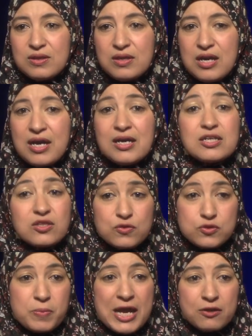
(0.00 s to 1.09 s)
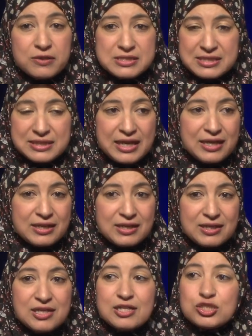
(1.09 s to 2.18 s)
hug those parents again,
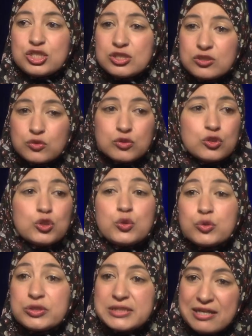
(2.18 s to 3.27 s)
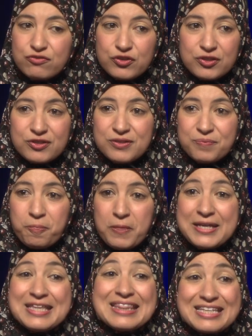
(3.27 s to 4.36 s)
children who will never,
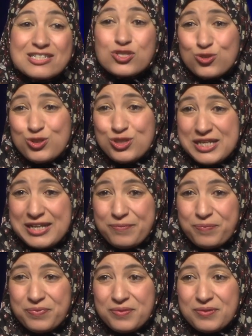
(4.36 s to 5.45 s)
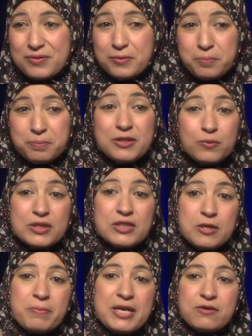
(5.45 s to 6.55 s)
in this dunya, be with their
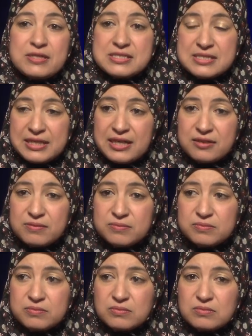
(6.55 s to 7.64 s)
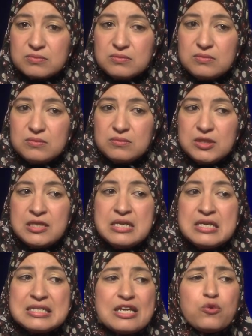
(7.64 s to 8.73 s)
parents again.
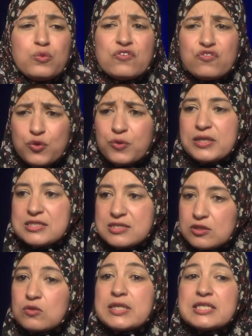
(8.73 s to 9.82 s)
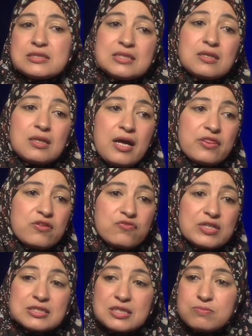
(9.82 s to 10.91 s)
Now, we focused a great deal on the
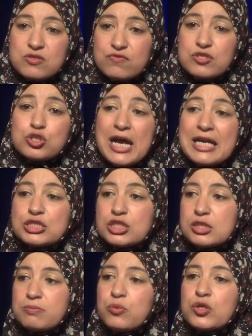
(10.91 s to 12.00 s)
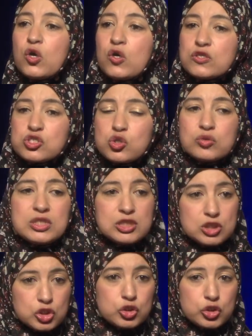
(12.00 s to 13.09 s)
victims of the tragedy, but we also need
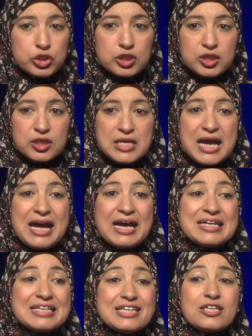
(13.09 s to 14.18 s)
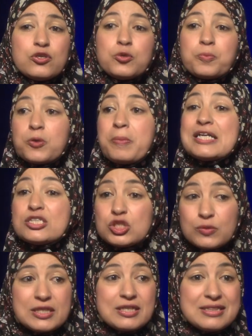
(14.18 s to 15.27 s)
to look at he who
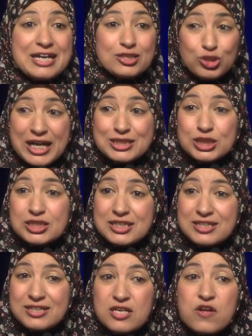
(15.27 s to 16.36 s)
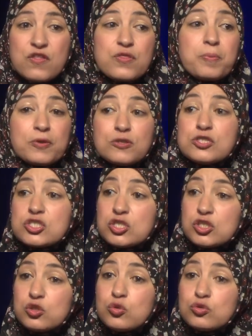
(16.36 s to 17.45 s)
perpetuated that tragedy, the
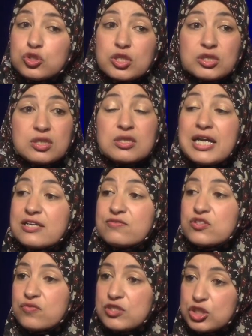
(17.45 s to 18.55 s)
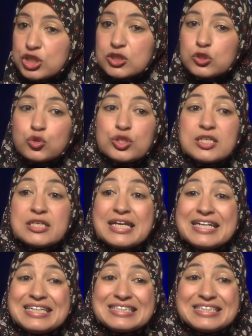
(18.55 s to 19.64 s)
person who took the lives of these children, an
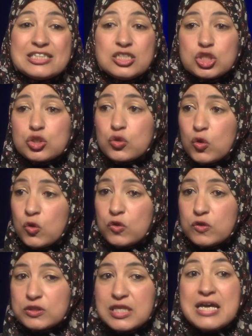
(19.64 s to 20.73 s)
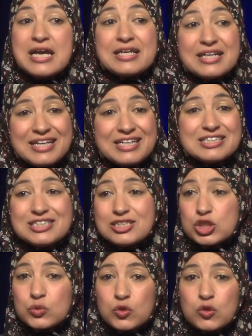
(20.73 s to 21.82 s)
eighteen-year-old, an
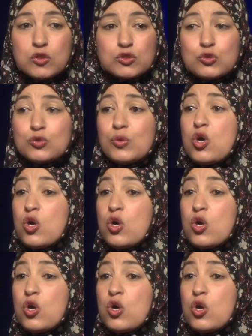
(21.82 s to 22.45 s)
eighteen-year-old who